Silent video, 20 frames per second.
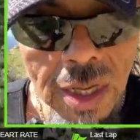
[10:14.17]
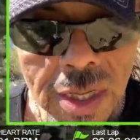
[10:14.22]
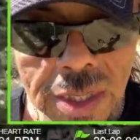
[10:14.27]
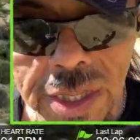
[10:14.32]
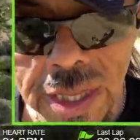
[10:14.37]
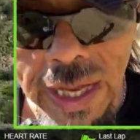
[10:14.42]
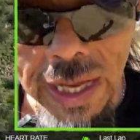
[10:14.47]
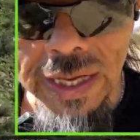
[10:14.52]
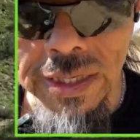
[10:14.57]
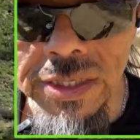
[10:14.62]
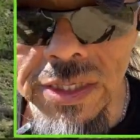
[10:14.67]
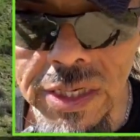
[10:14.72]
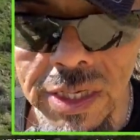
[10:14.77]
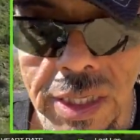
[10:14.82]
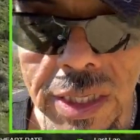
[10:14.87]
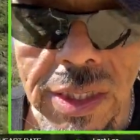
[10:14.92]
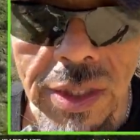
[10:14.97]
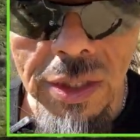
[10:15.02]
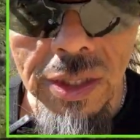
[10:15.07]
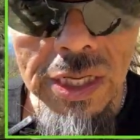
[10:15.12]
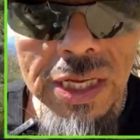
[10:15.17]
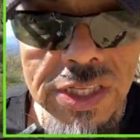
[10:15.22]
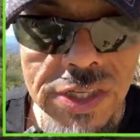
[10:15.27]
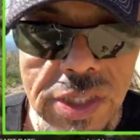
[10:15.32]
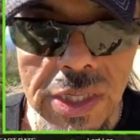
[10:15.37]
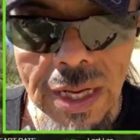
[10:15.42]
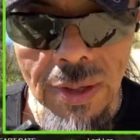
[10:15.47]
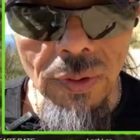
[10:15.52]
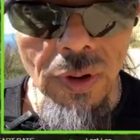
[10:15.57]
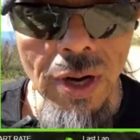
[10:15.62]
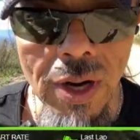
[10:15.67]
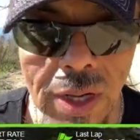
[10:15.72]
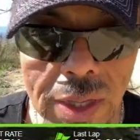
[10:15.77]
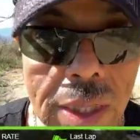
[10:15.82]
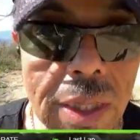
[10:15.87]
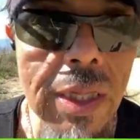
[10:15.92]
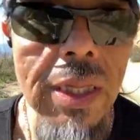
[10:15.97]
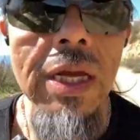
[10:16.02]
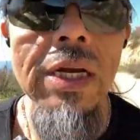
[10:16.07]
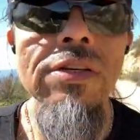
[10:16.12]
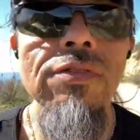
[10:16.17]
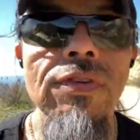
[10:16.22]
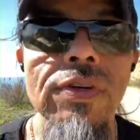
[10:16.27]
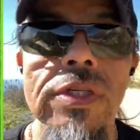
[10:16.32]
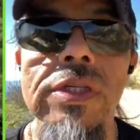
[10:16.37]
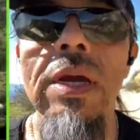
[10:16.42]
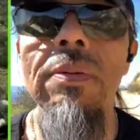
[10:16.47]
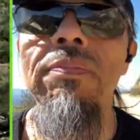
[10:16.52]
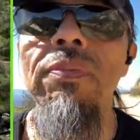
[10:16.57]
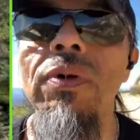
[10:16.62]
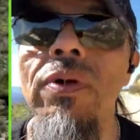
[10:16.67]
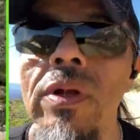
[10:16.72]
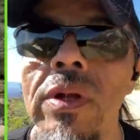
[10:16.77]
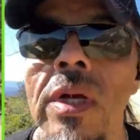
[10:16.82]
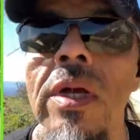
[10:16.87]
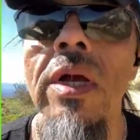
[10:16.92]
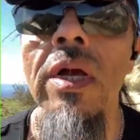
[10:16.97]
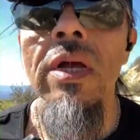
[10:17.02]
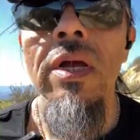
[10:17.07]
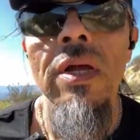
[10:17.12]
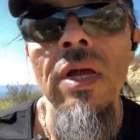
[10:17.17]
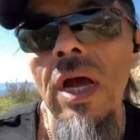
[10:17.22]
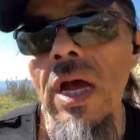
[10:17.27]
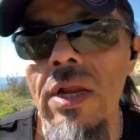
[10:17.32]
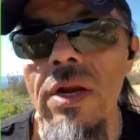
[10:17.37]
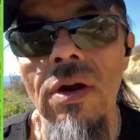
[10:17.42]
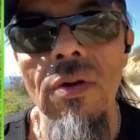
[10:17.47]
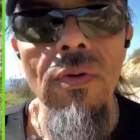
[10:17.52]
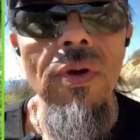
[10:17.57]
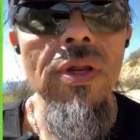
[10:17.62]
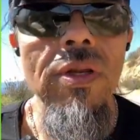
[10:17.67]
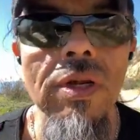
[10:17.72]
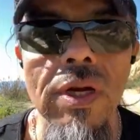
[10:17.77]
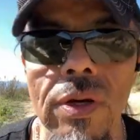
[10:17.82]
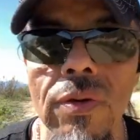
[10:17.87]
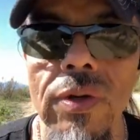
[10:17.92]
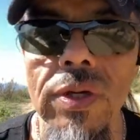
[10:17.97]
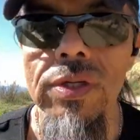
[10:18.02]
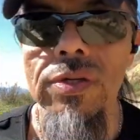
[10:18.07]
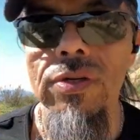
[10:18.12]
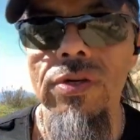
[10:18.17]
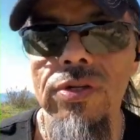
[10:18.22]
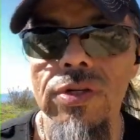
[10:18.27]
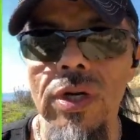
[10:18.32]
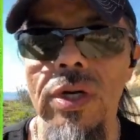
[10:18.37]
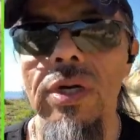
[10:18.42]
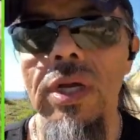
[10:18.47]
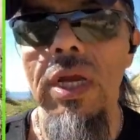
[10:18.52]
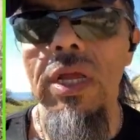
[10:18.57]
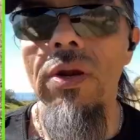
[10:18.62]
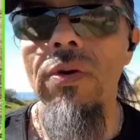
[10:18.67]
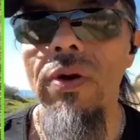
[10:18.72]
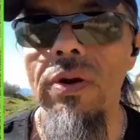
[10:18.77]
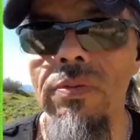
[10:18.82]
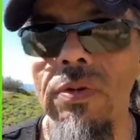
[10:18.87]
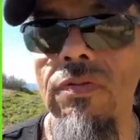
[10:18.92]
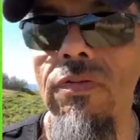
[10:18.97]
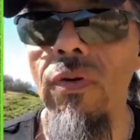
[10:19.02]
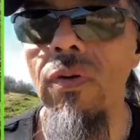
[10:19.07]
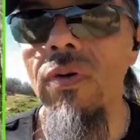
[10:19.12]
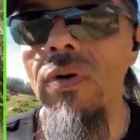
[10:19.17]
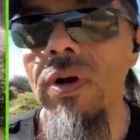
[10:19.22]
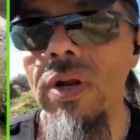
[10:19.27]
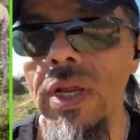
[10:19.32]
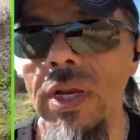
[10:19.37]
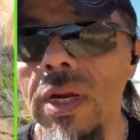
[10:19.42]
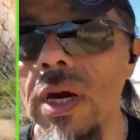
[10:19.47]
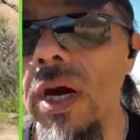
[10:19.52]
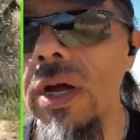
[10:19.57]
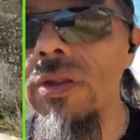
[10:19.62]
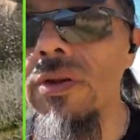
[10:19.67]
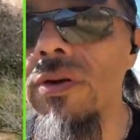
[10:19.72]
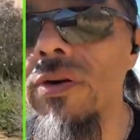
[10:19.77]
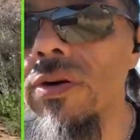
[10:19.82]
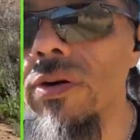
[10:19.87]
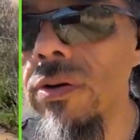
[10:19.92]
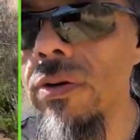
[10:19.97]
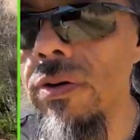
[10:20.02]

that is not wrong. And that is, for example, I'd already done research on Gatorade before and other